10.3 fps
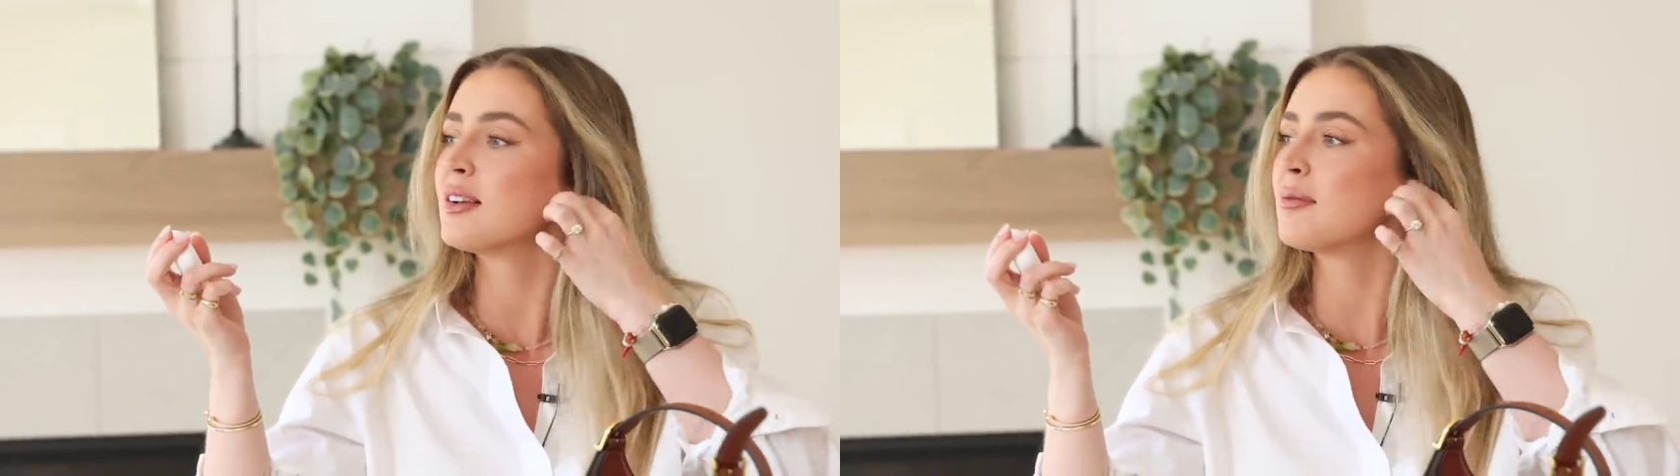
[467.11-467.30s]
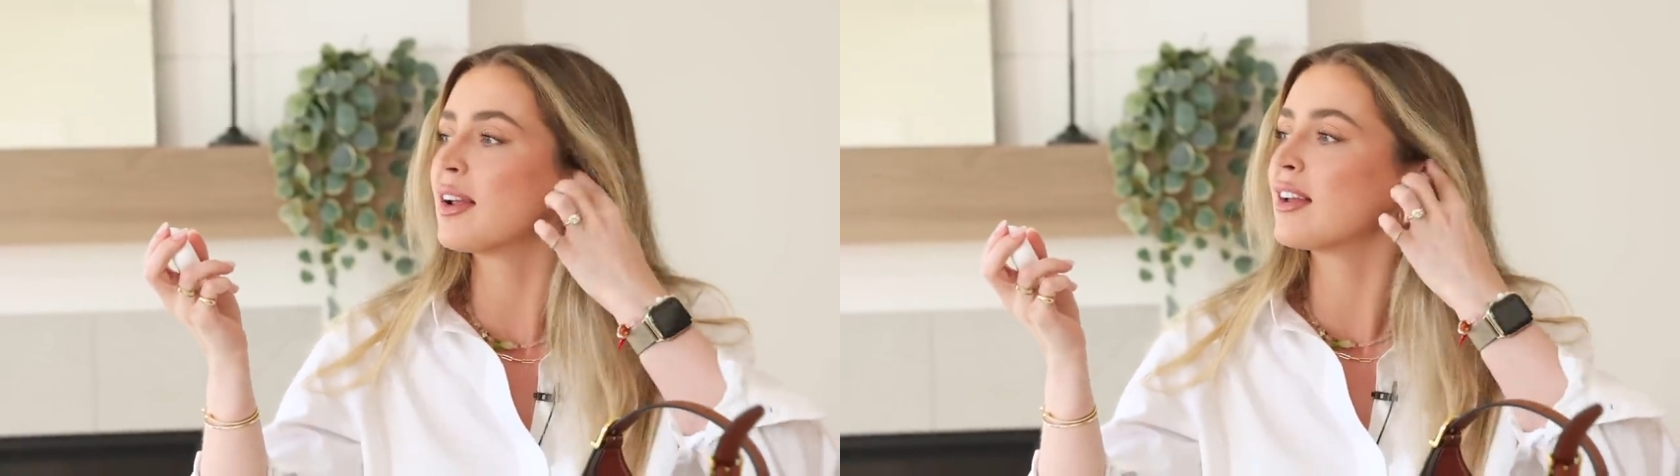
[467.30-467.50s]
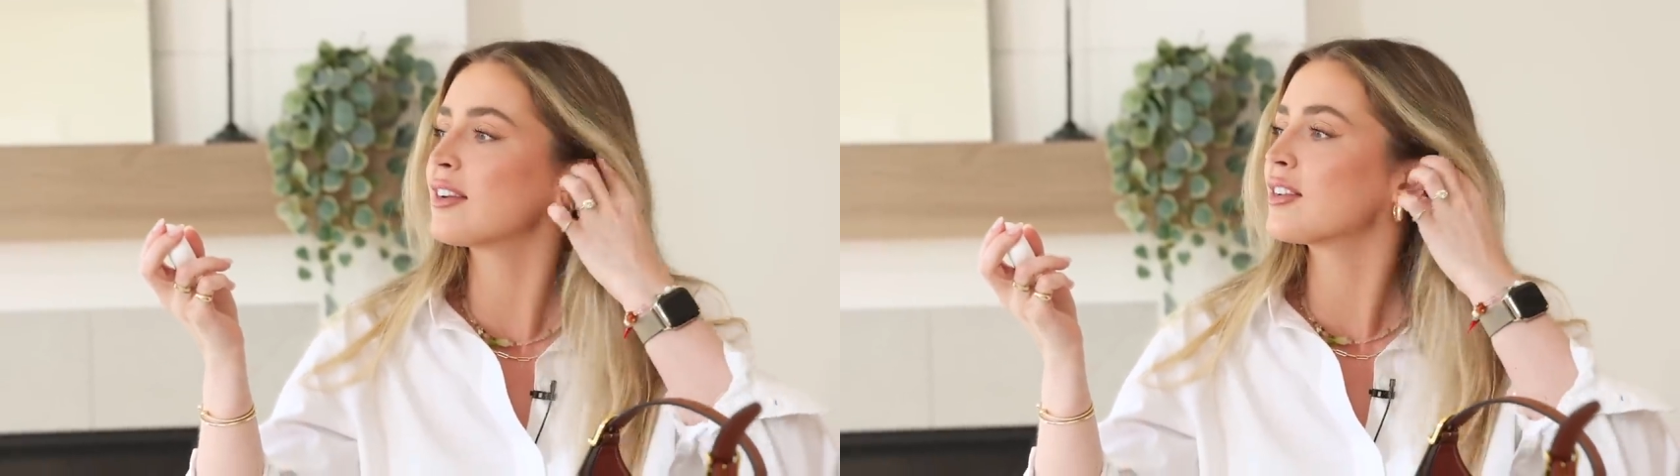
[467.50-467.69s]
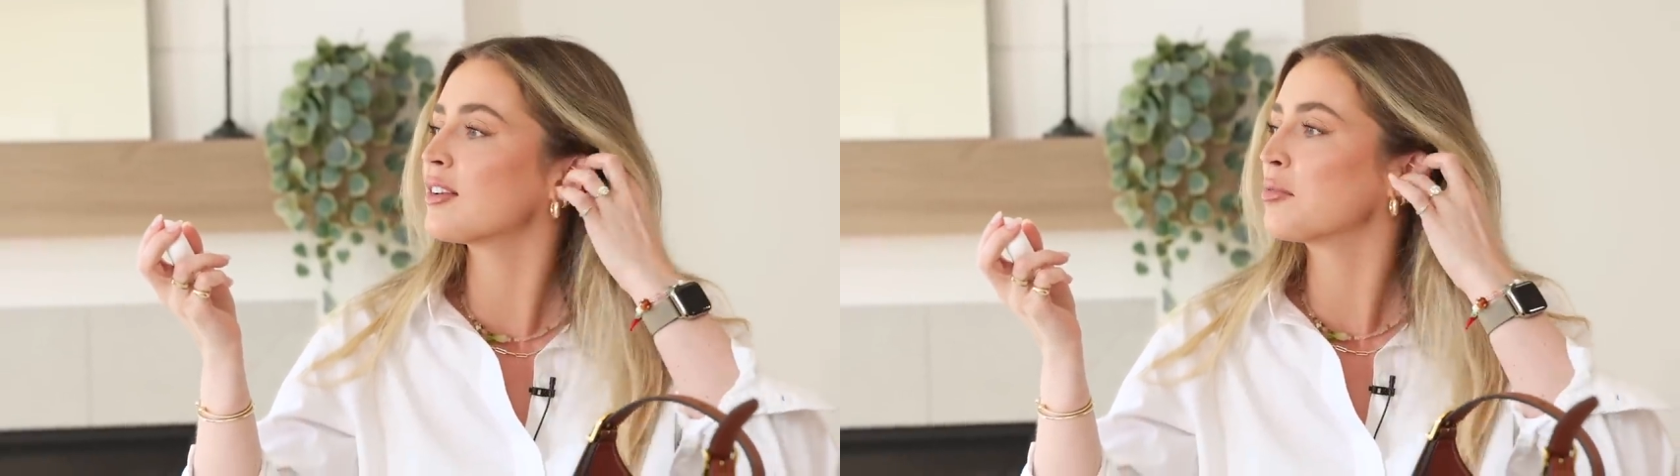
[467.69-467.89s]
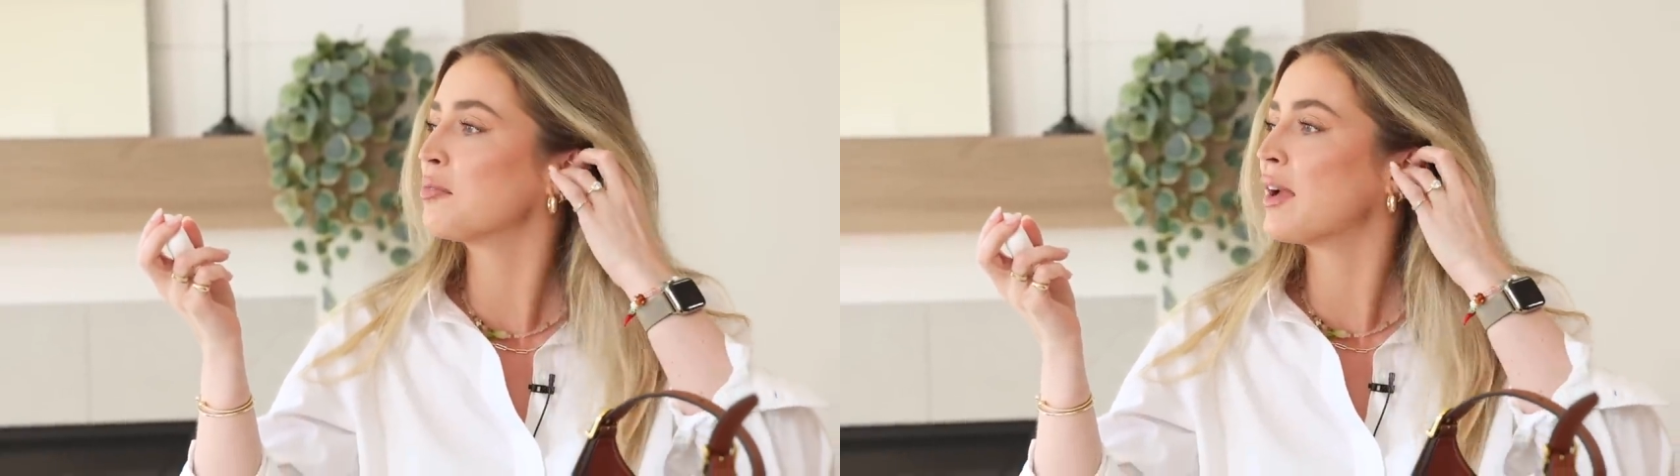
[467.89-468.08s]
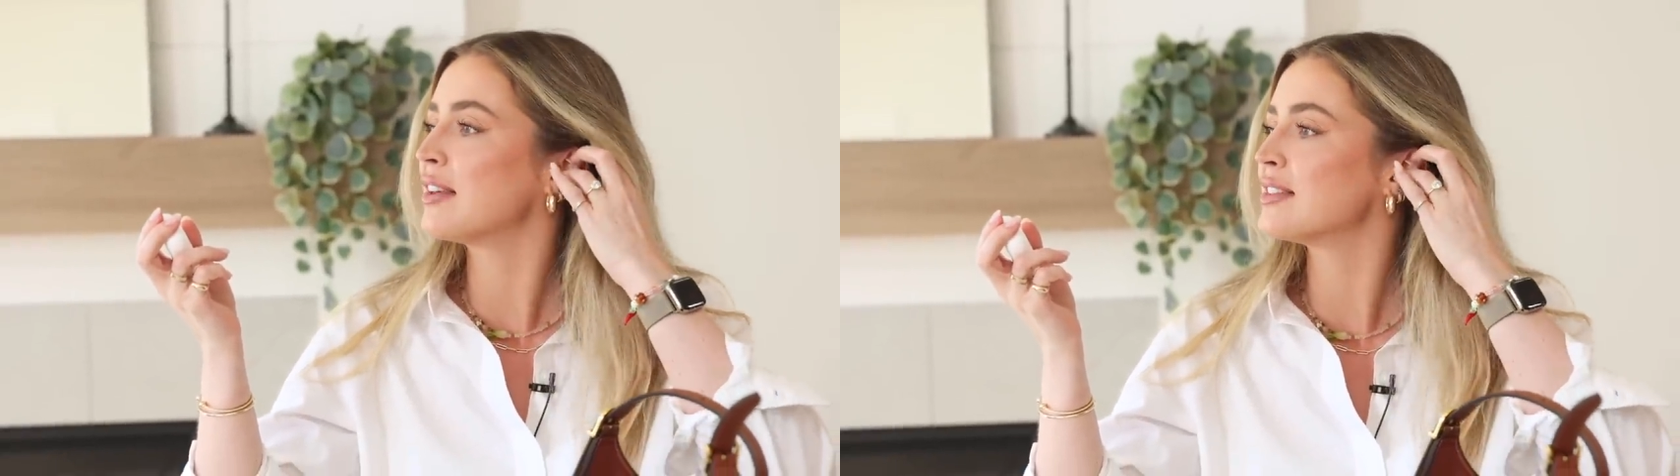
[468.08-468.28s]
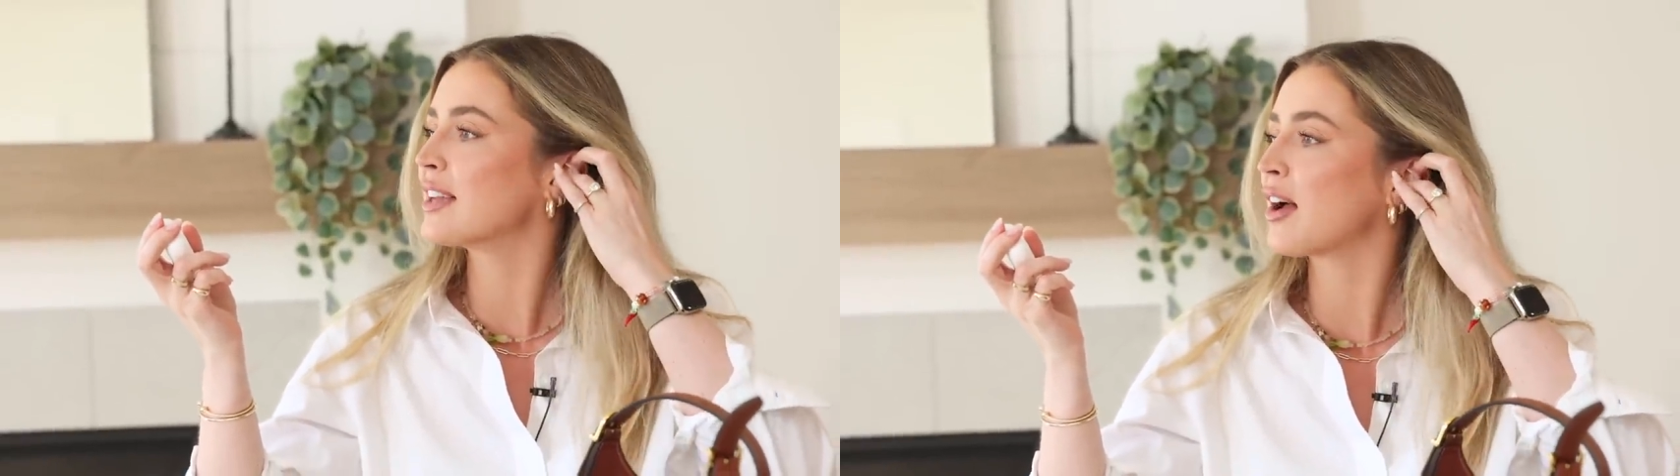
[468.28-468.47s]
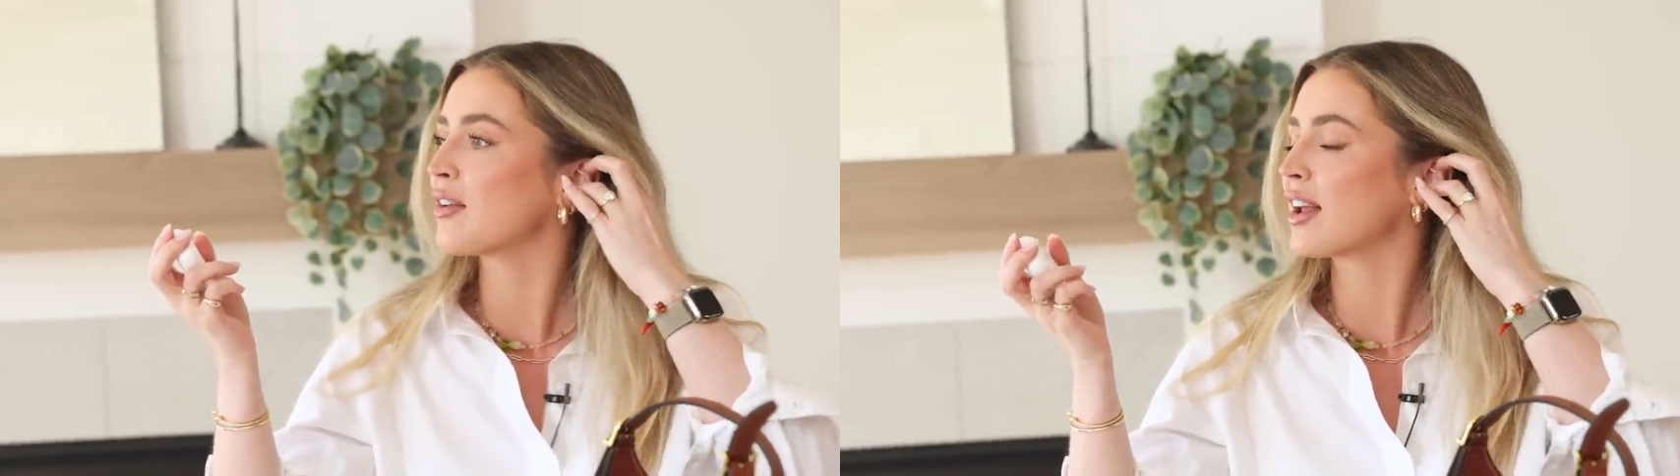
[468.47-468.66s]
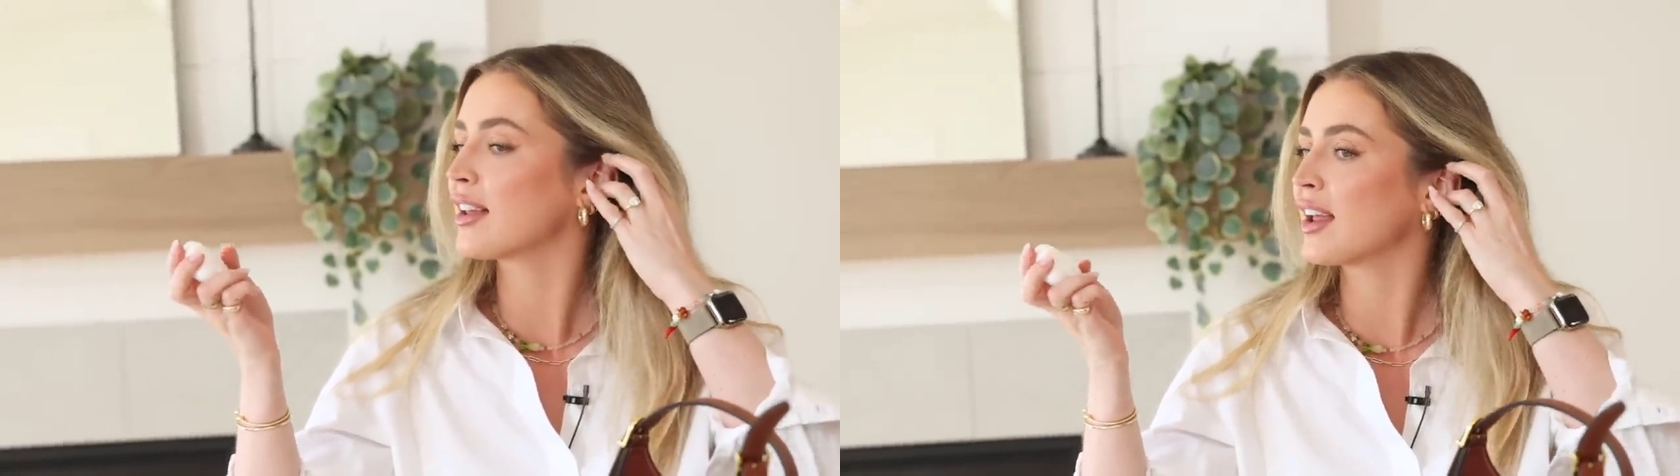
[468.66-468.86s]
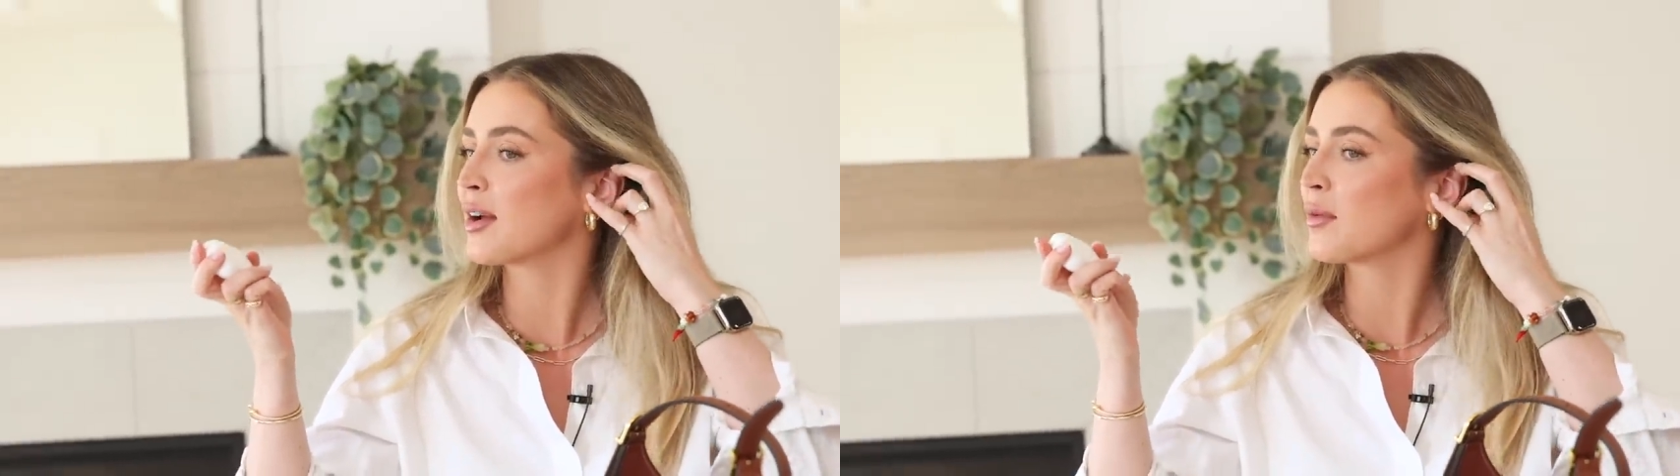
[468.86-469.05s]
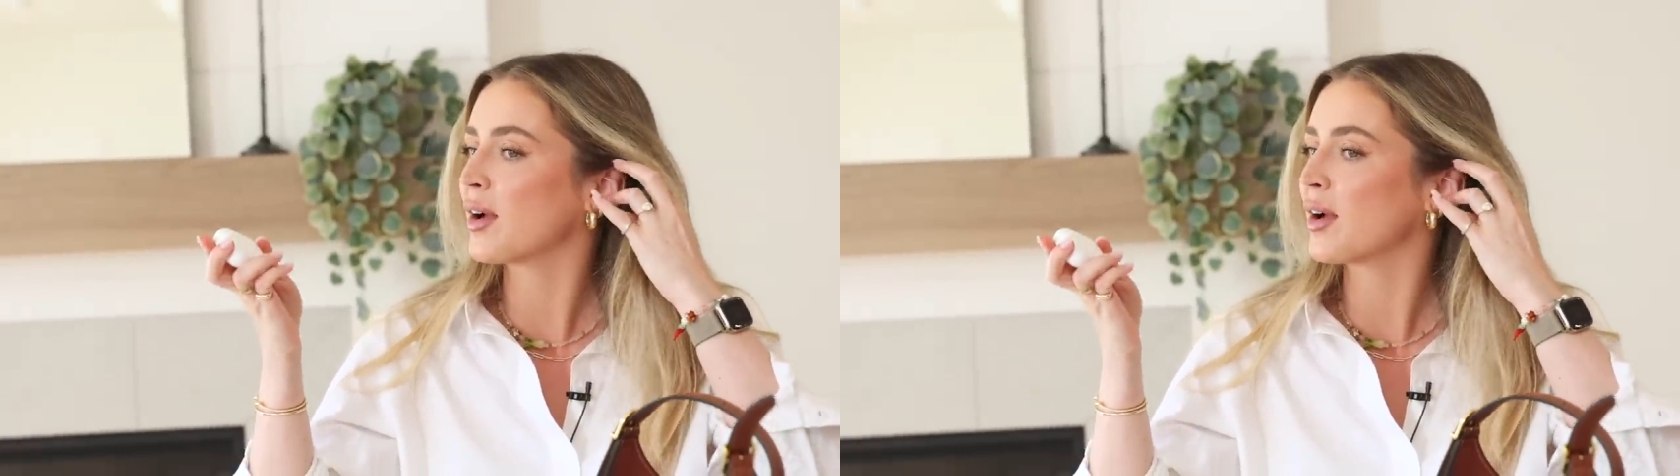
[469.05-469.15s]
are bent down and I can't